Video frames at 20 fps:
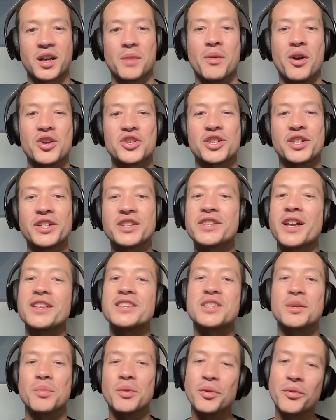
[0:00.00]
commercially
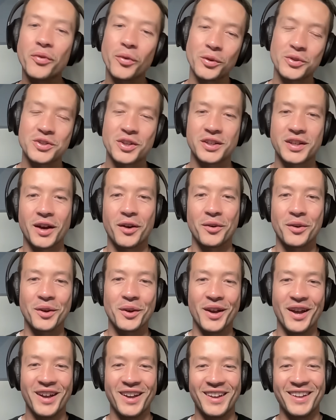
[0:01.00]
sensible for us to tell
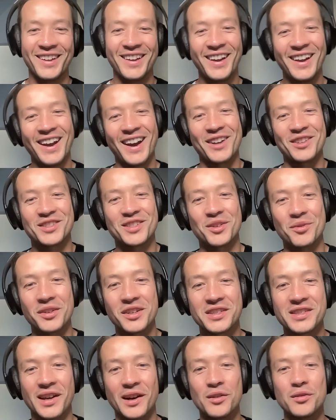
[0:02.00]
you how to do it
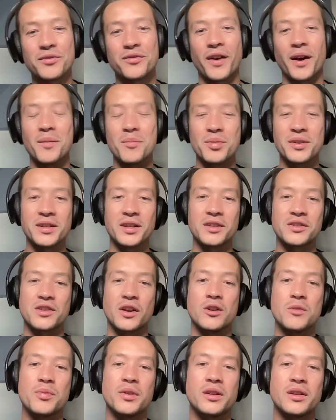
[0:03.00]
yourself and be as
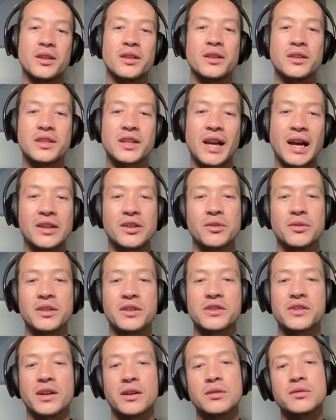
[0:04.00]
open that you can do it
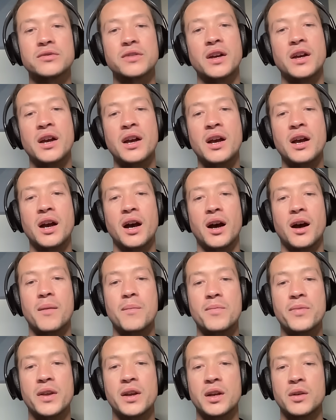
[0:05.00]
yourself.
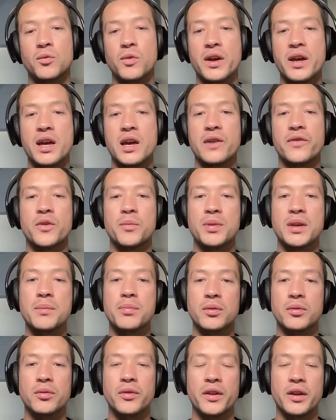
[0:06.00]
We're here for
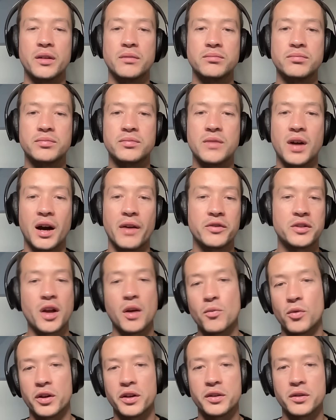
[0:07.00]
people that either
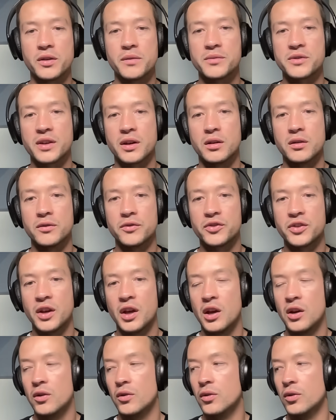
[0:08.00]
don't want to do it themselves,
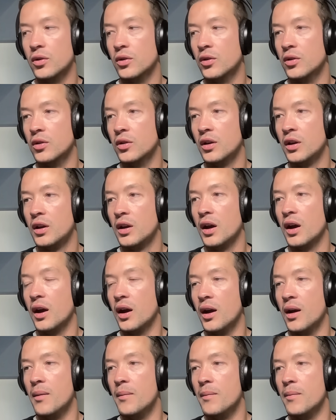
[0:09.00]
or
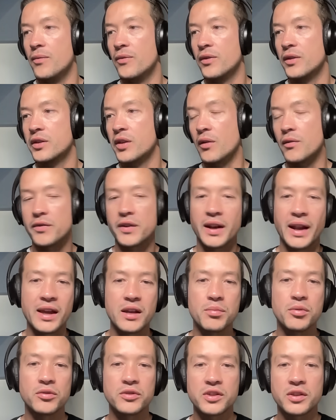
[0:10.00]
don't feel
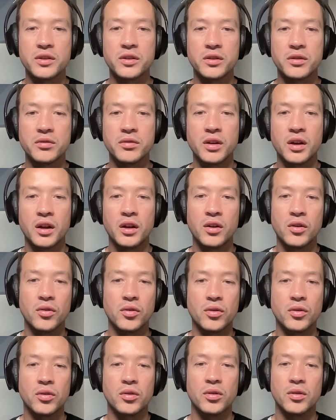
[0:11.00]
able to,
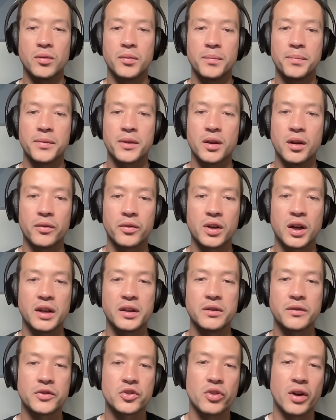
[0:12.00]
or have
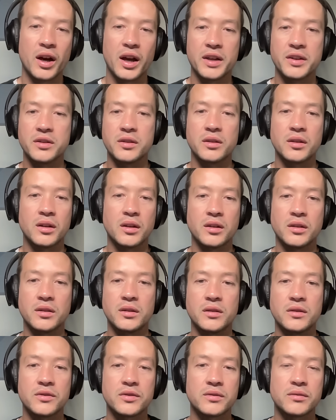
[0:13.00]
kind of tried
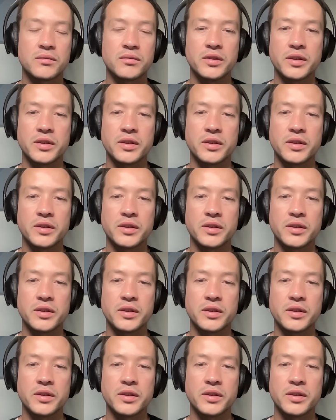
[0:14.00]
and